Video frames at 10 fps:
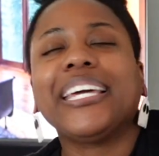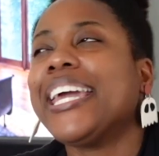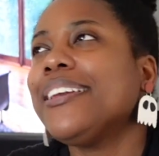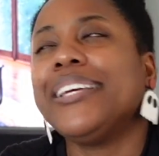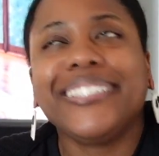
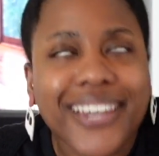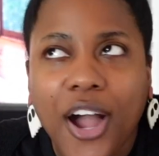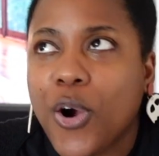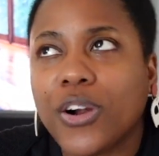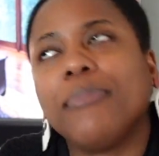Again, it's not
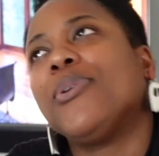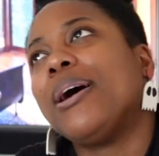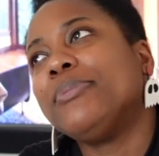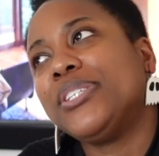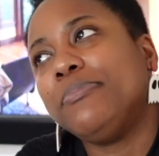horrible.
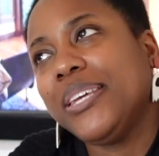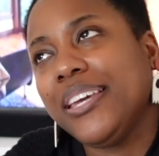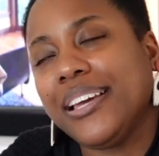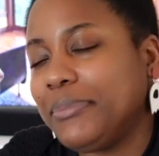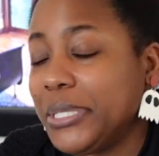I'm just
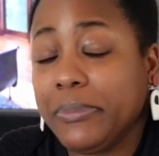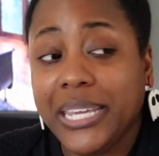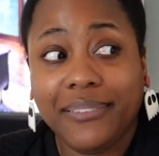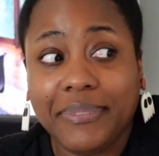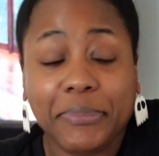being
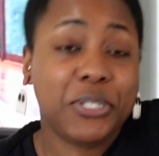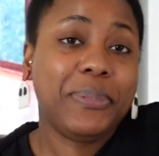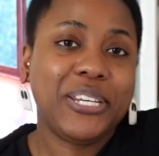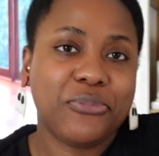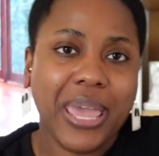
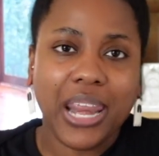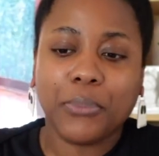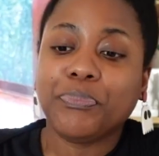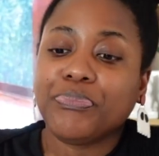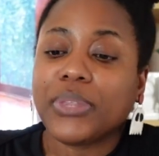dramatic.
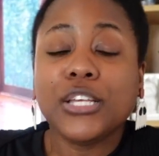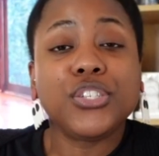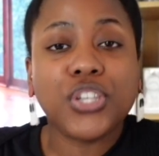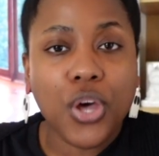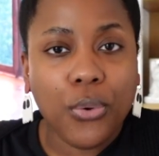
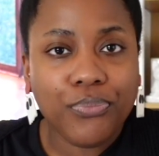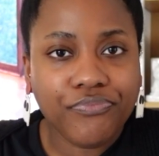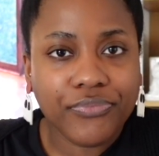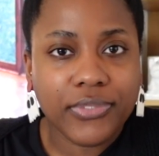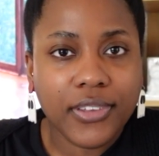So,
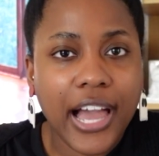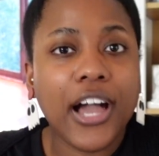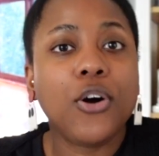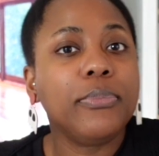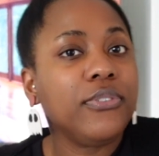I
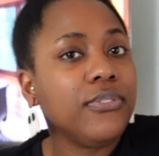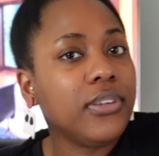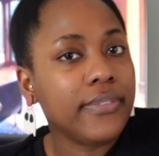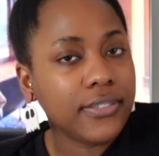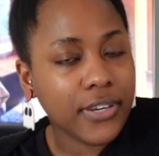hope you
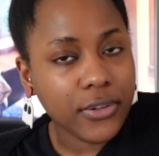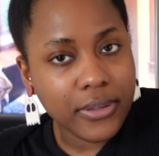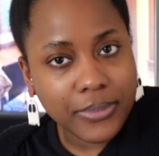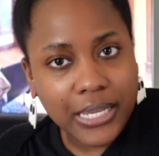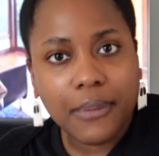give this video a
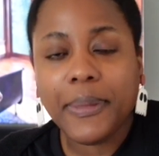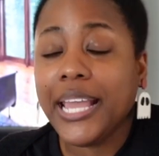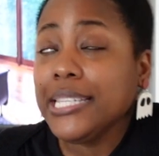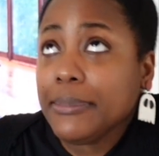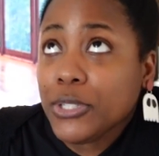thumbs up
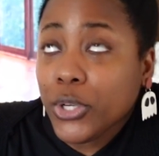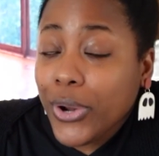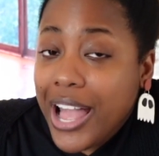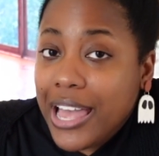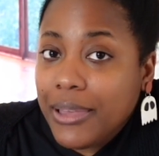and
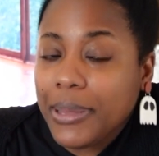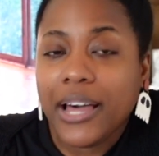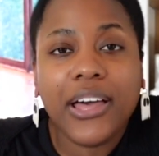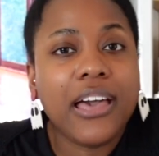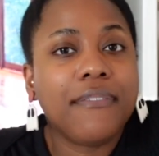subscribe.
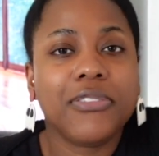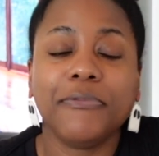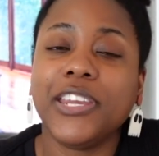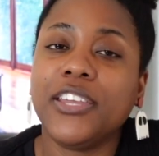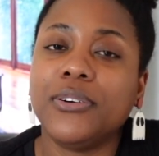I'll have
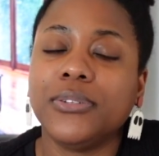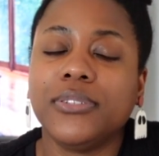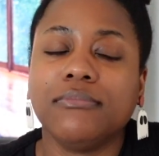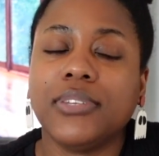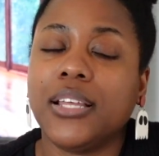the
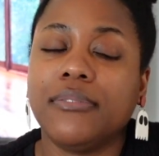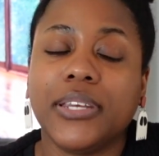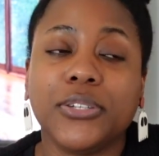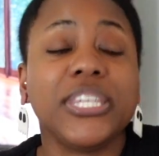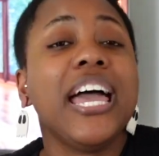videos, not the
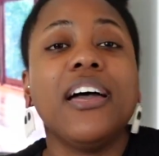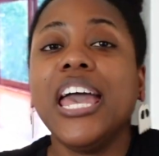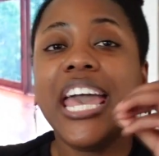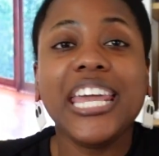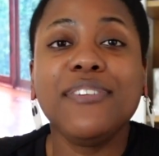videos. Yeah,
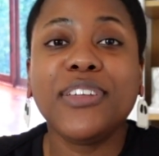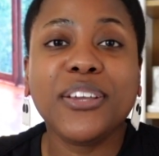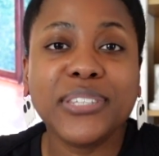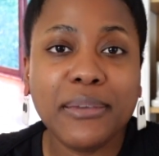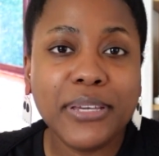any
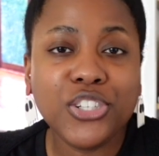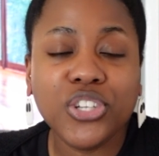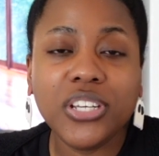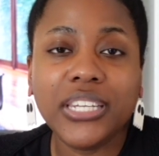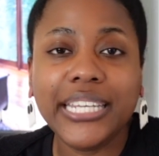videos I
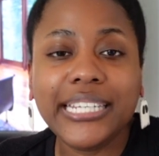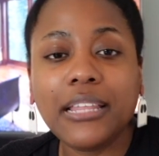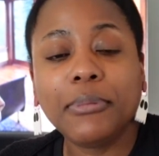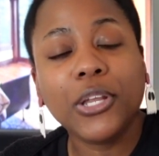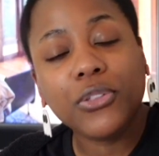mentioned, link
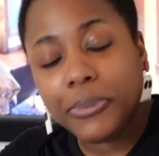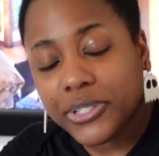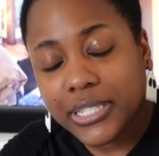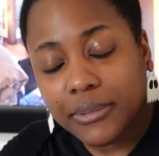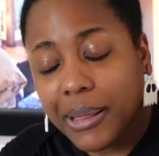down below. The
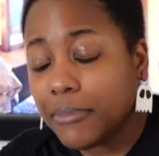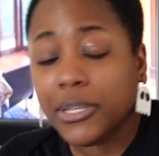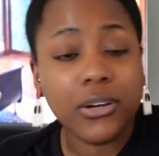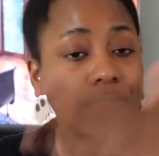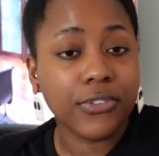books link down
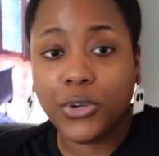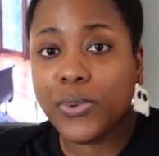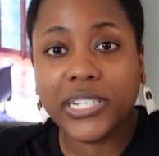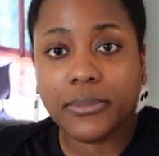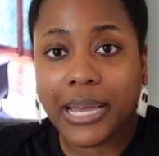below. If you
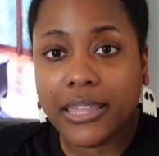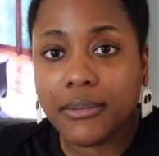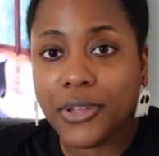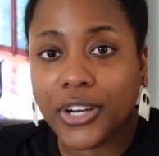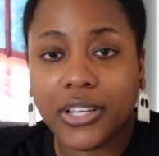want to buy
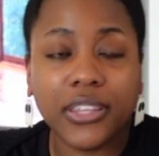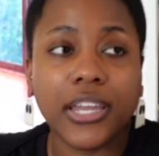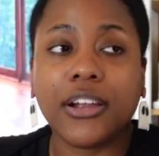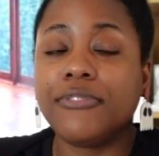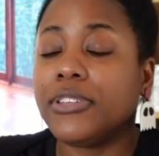them,
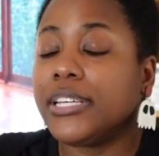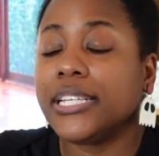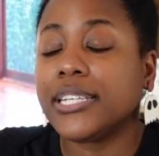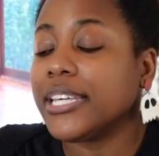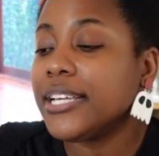they're
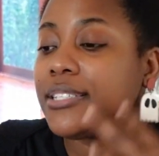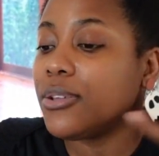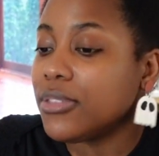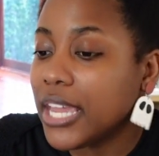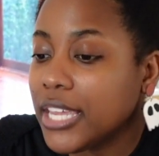affiliate links. So
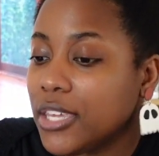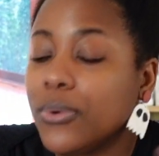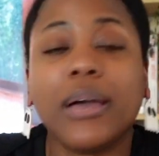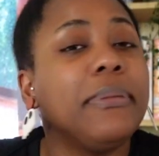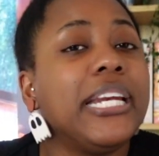thank
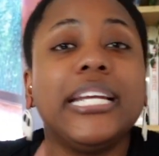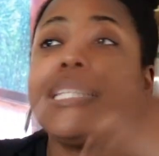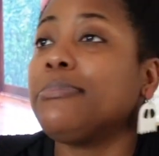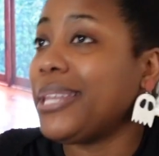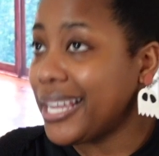you. I mean, it
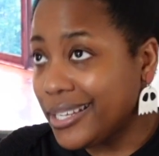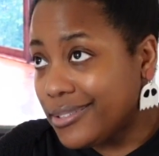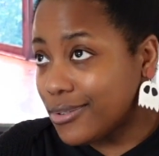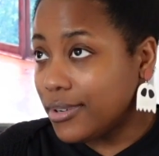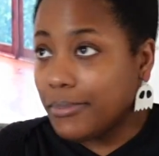is Black
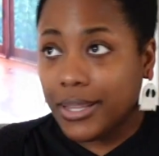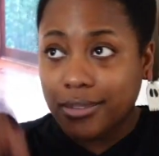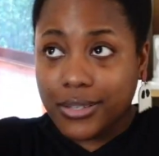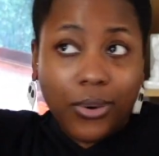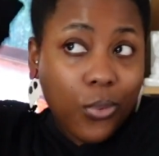History Month.
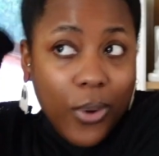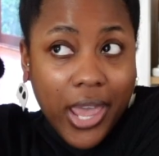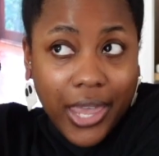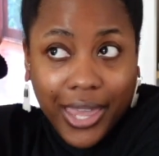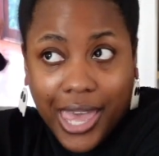So a
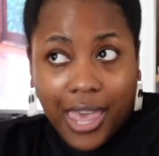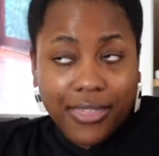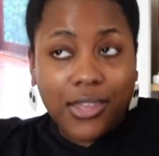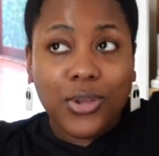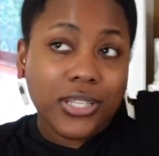way
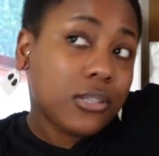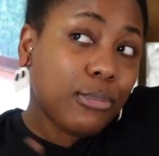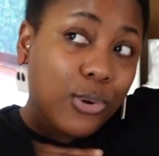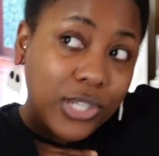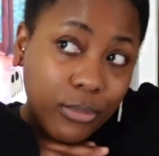that you can
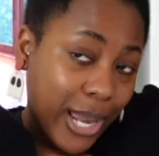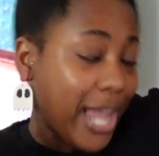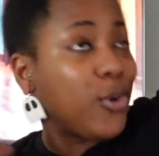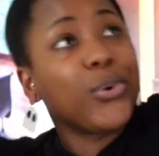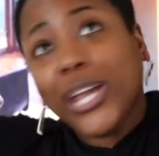support a
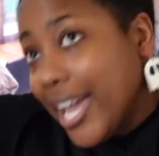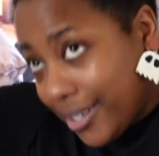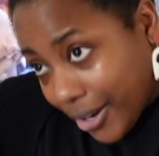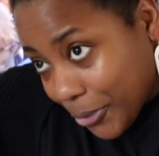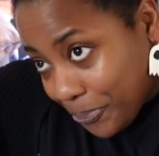Black
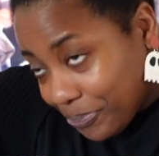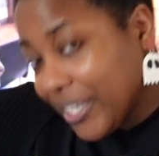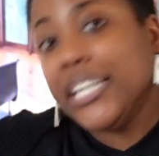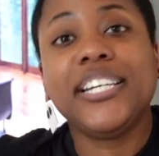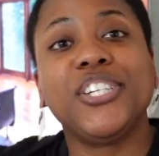creator,
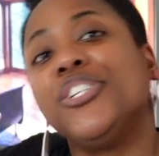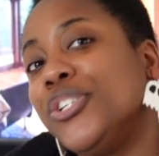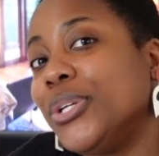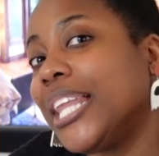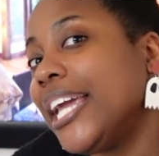in addition
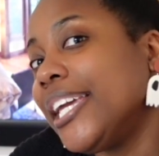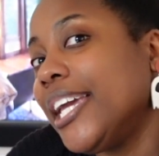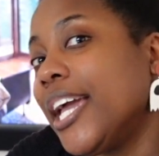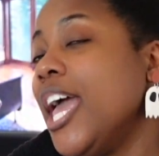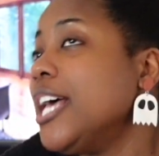to
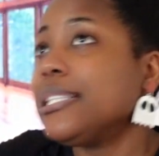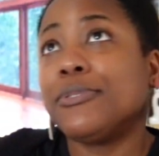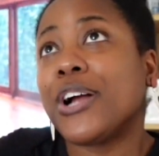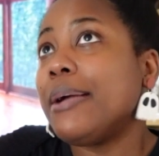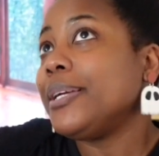liking,
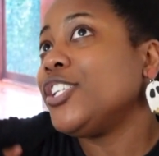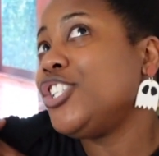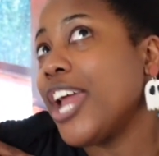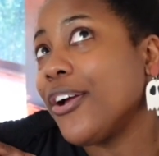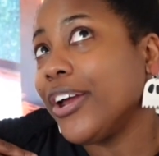subscribing,
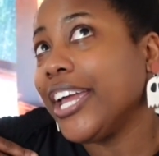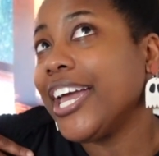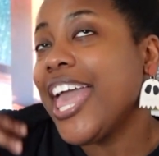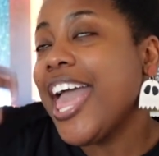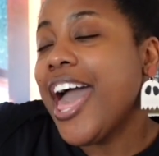sharing
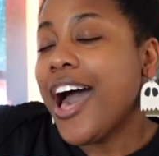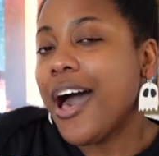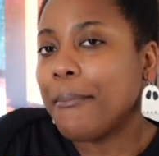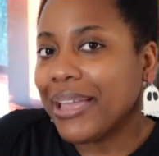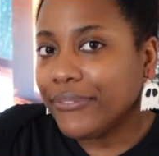
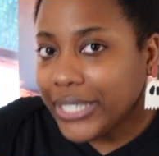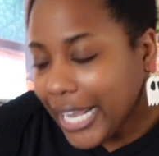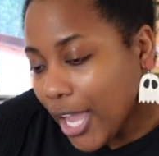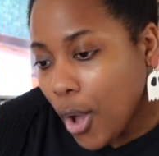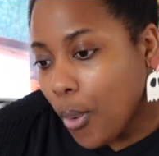my
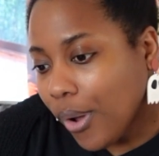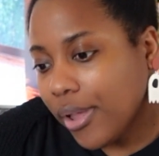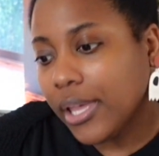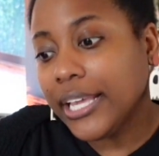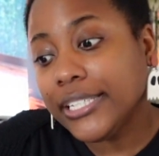video,
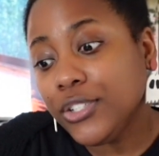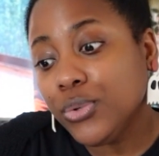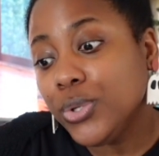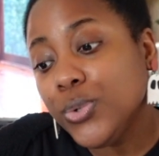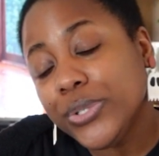is to
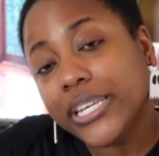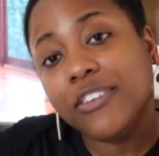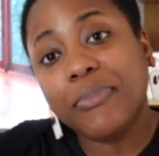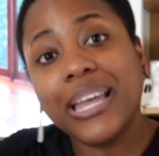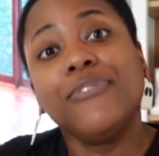use any
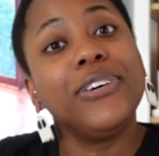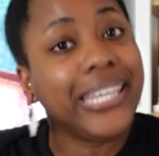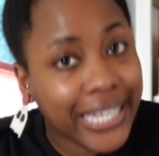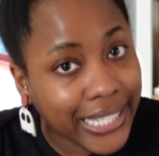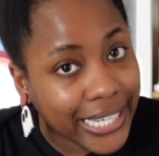of my
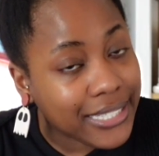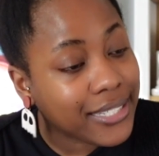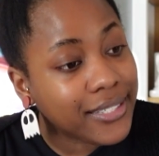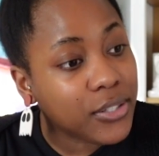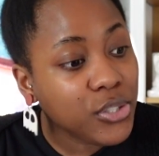affiliate links,
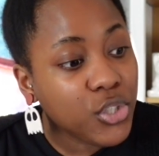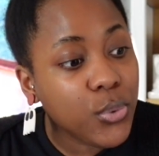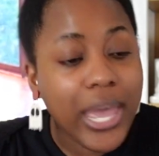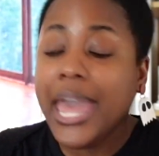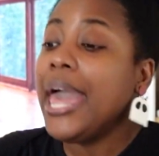because those
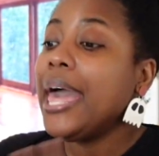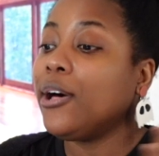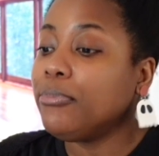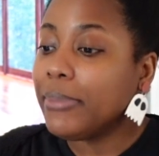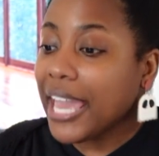do
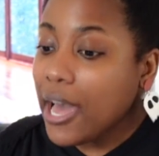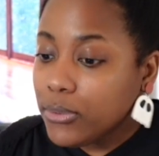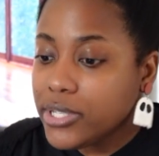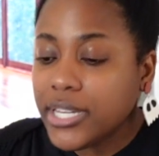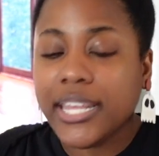help me
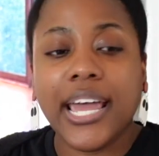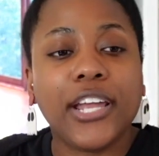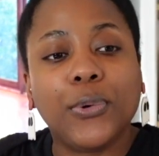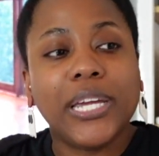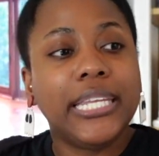out and I
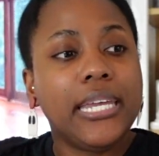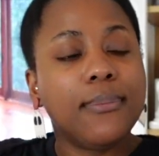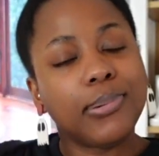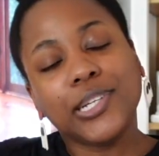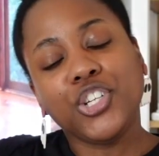greatly
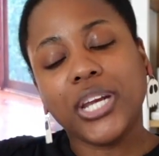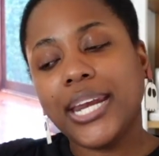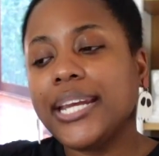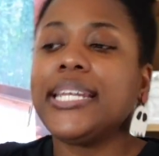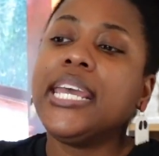appreciate
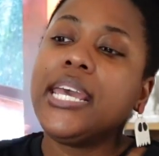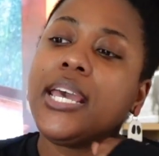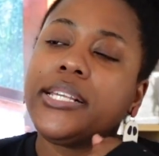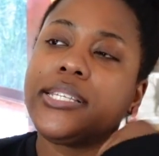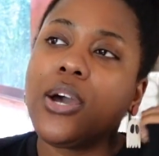it.
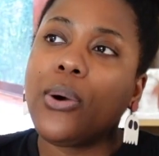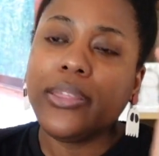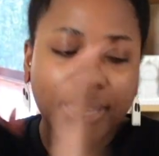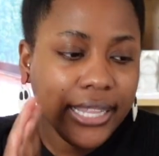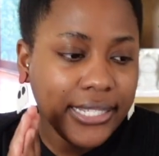So I
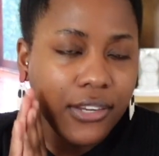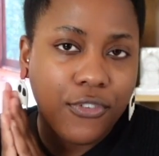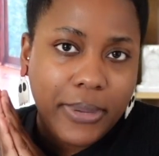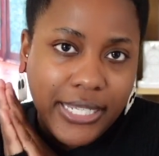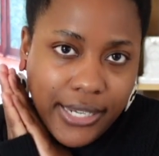think that's it
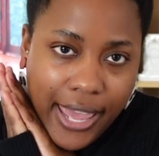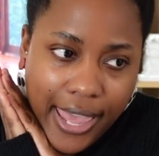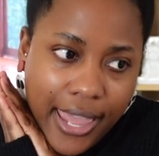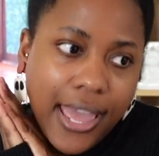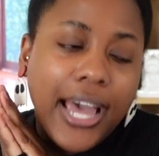for me
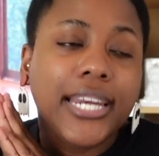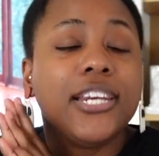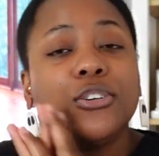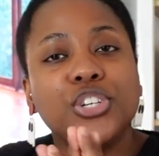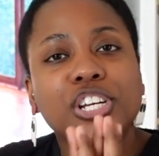today. I need
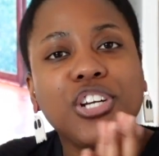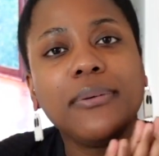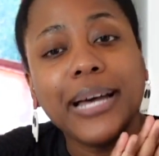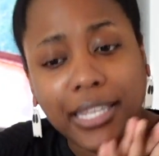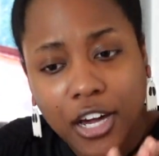to go change out
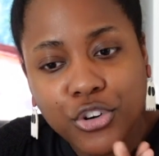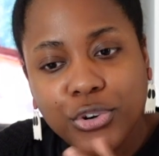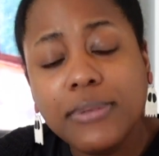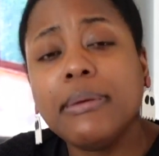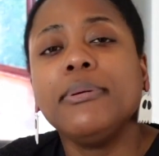my
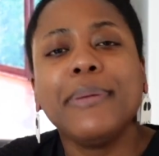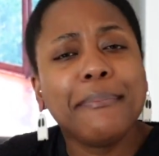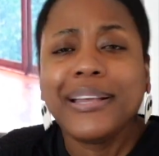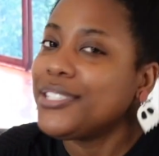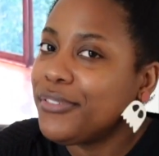laundry and maybe make
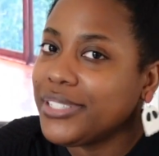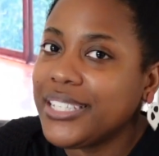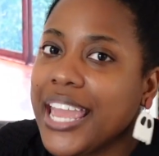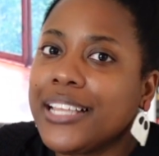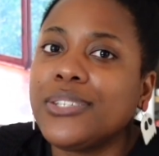myself a snack.